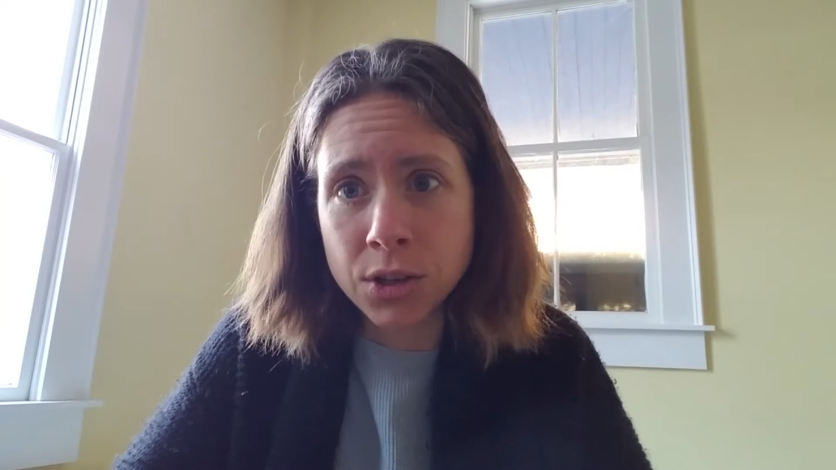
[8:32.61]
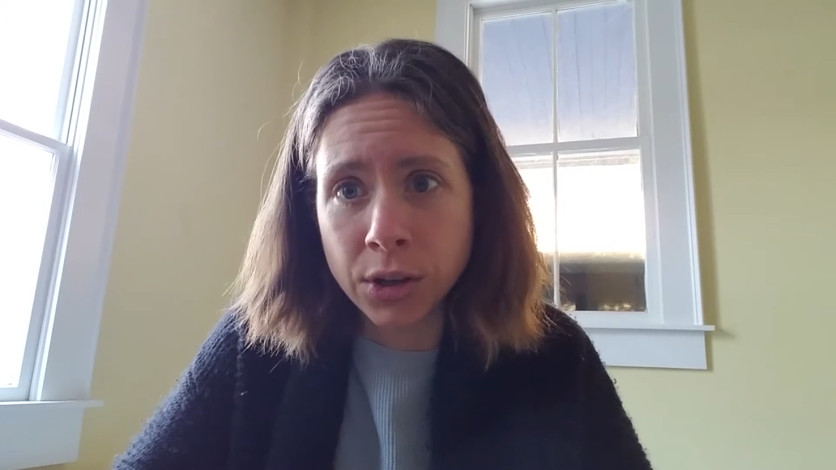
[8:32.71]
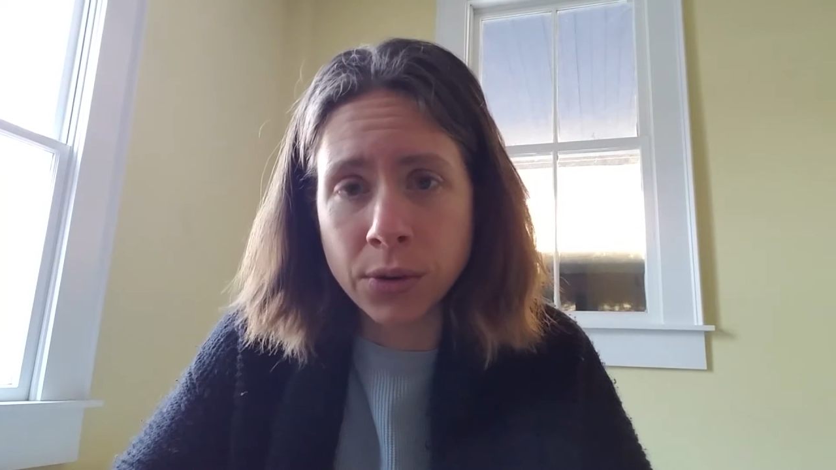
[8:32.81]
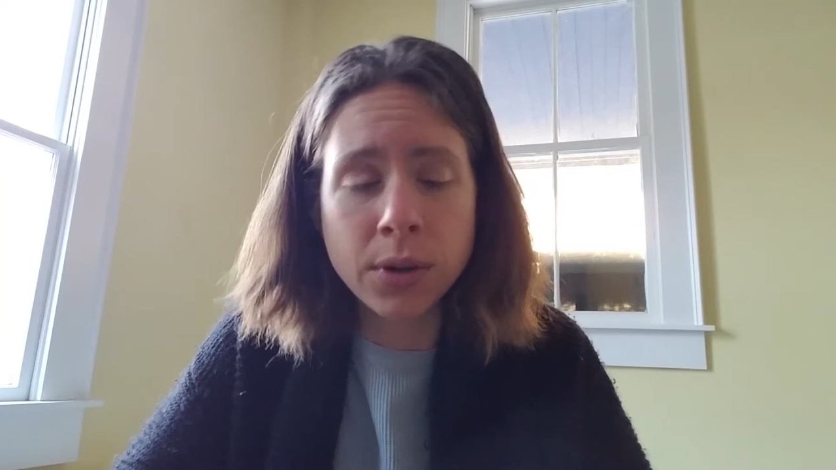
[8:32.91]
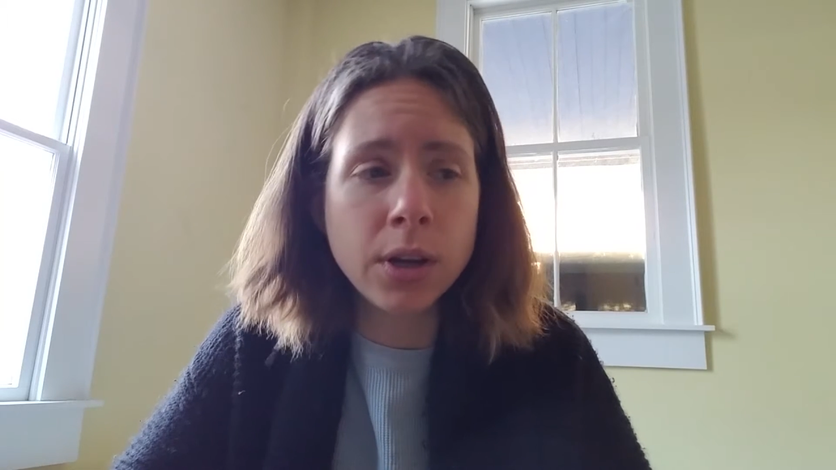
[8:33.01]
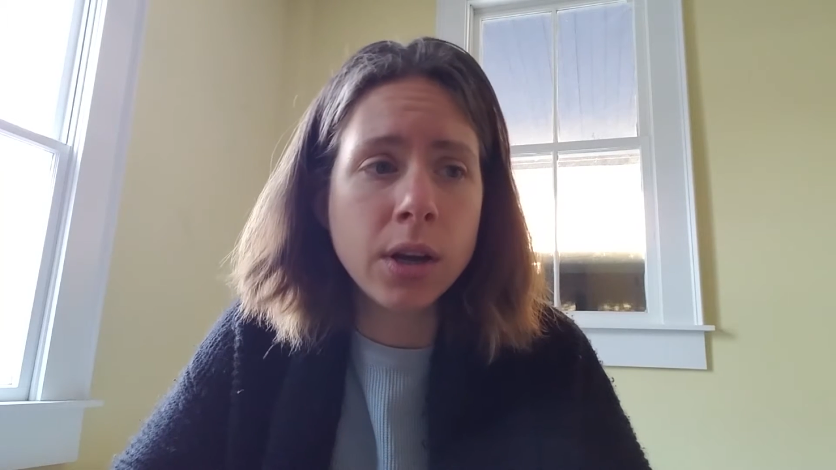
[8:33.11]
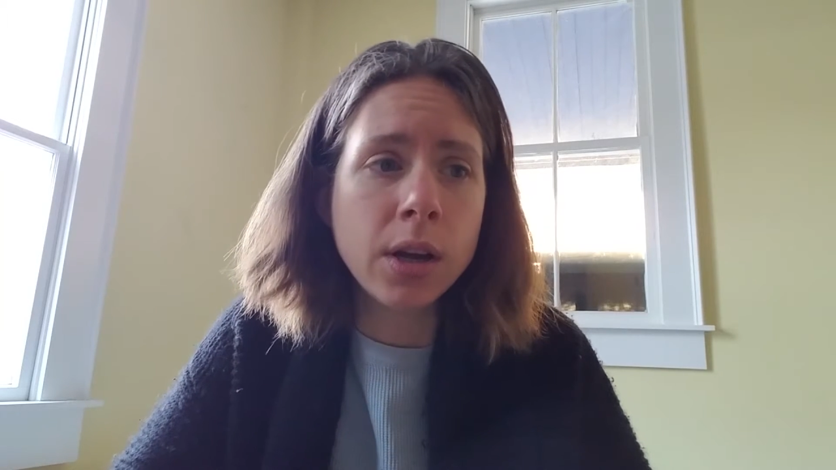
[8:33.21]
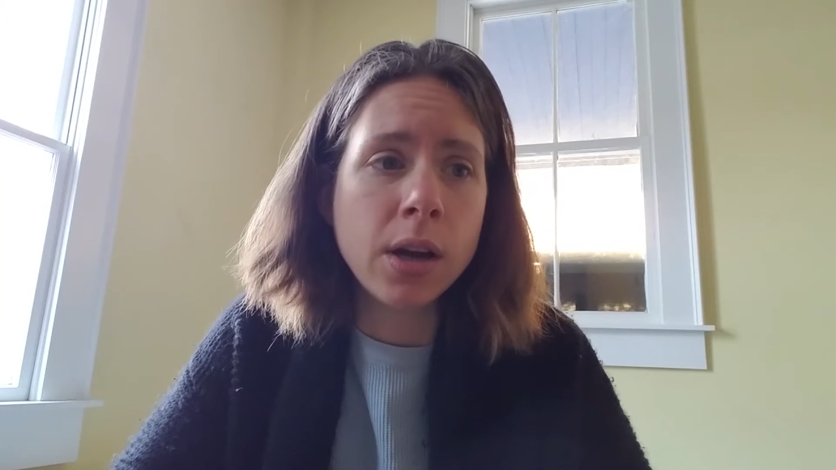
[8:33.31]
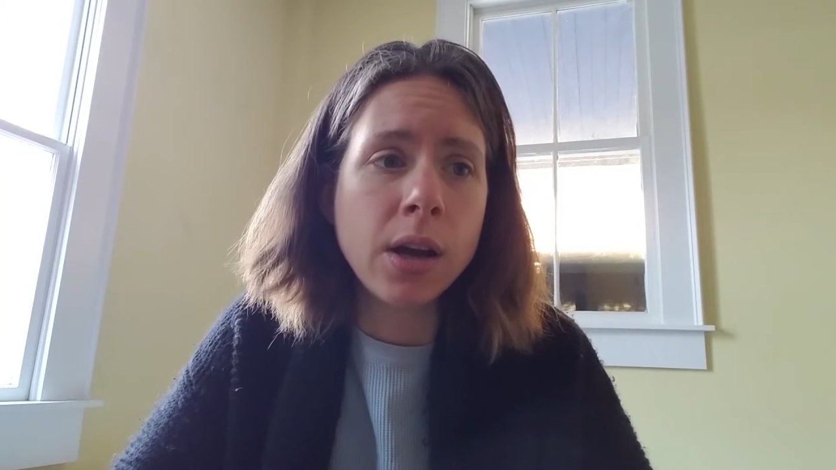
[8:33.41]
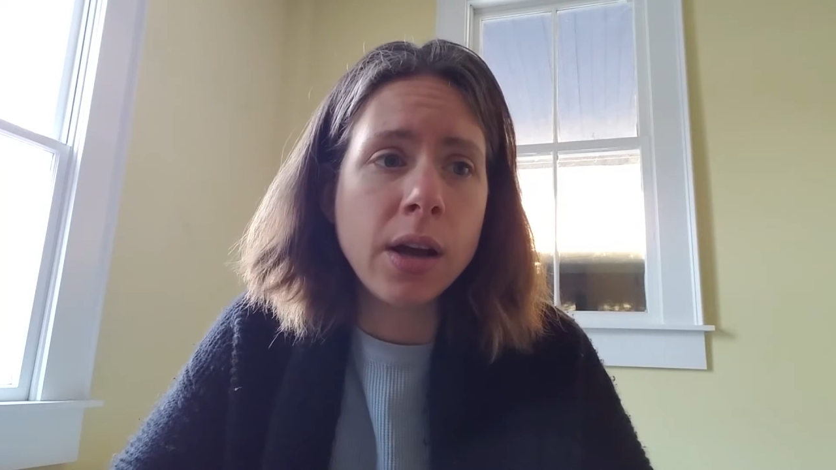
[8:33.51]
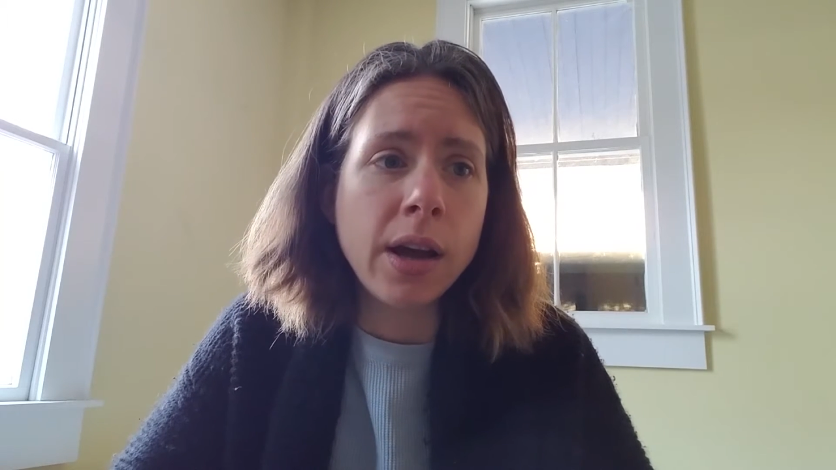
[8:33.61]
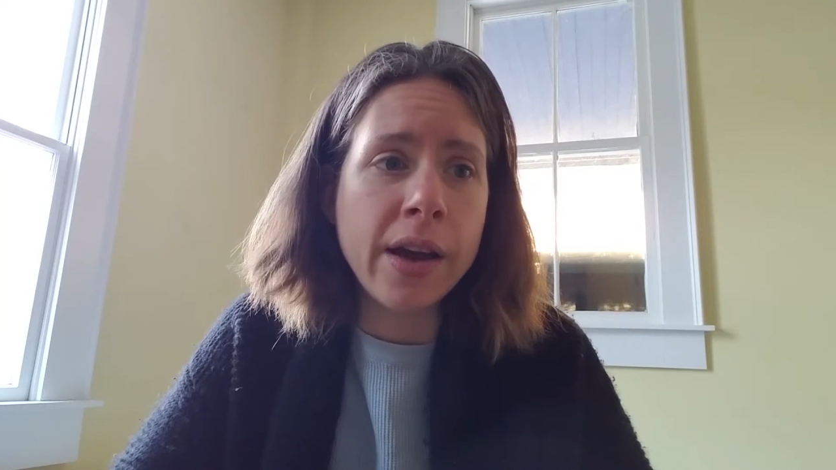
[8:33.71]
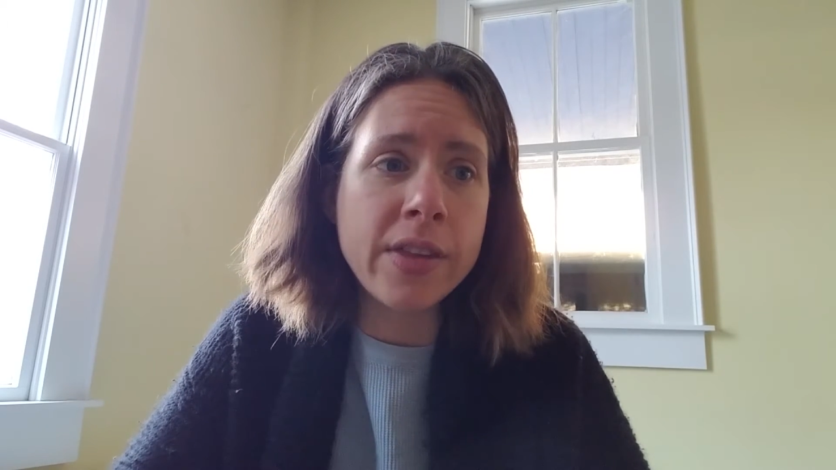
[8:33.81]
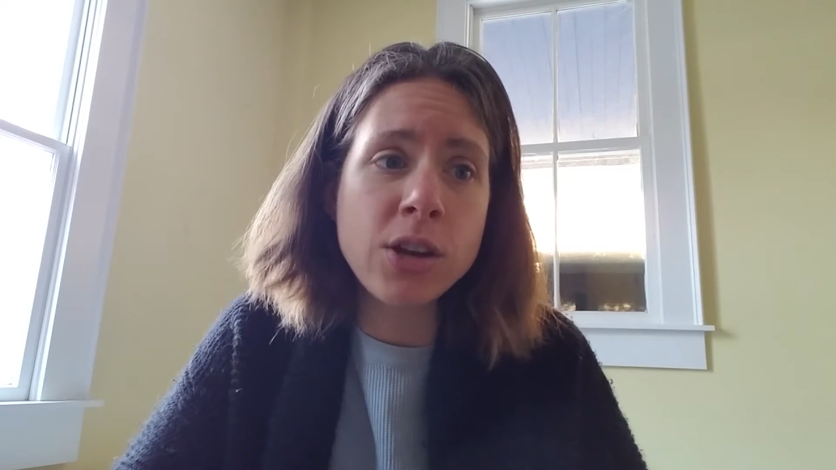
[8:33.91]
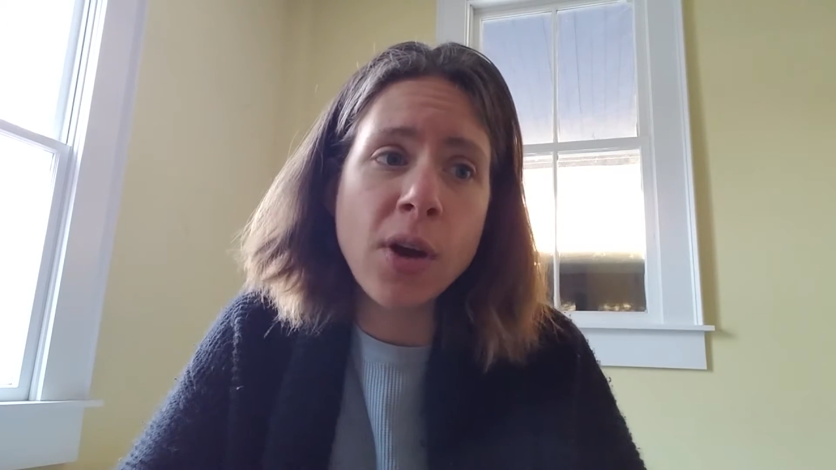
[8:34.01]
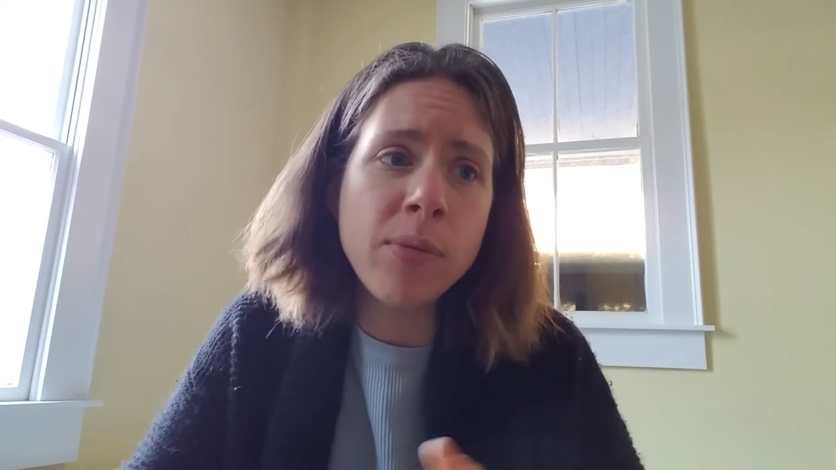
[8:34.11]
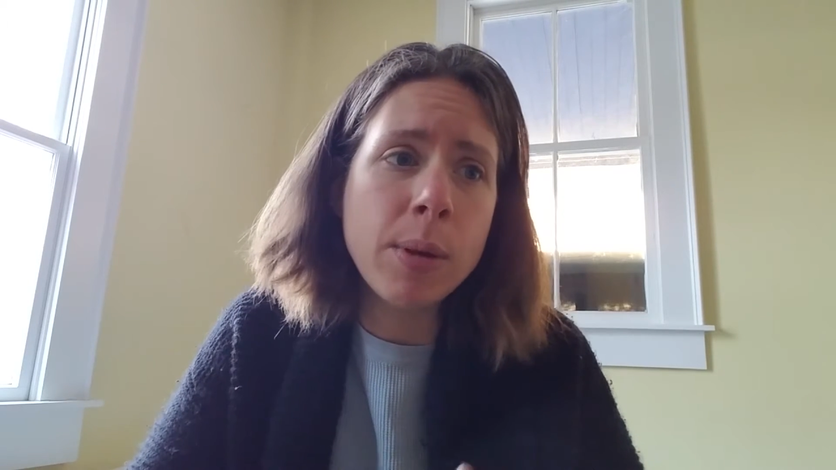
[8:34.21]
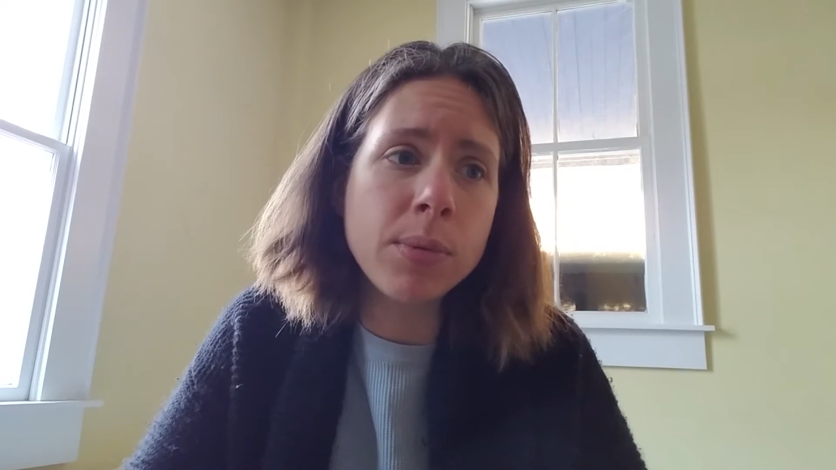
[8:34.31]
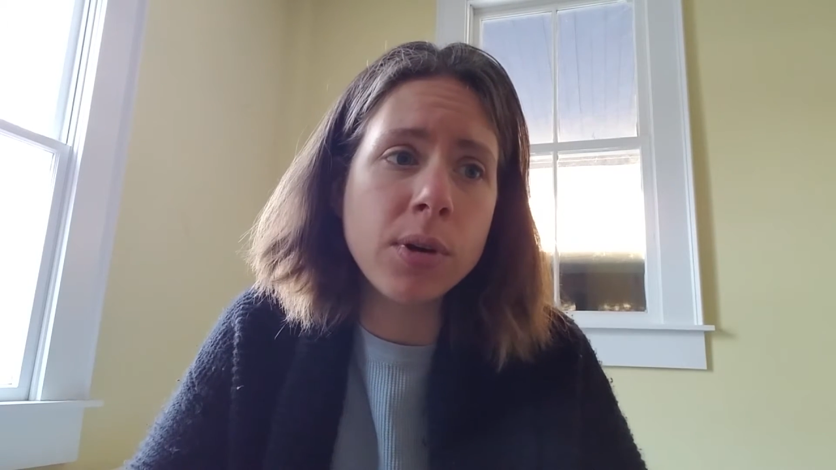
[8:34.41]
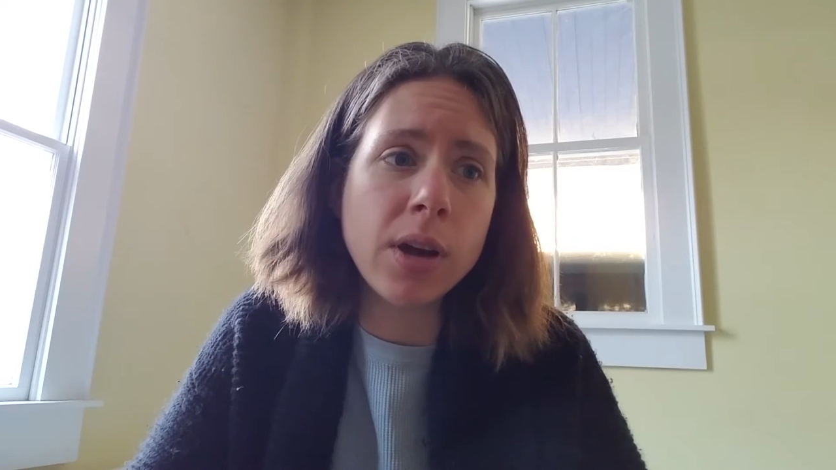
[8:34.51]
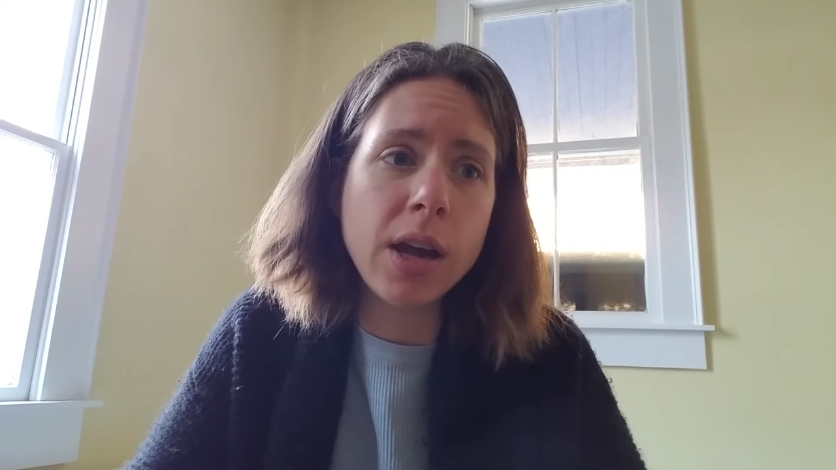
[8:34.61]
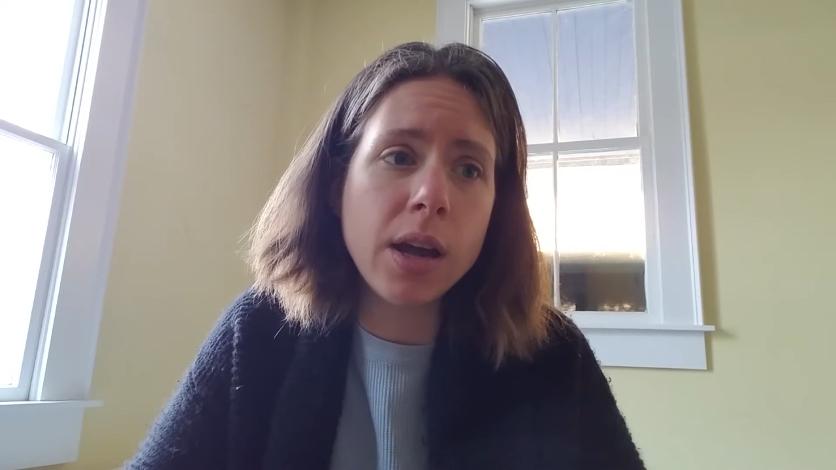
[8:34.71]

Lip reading: too. And then you have people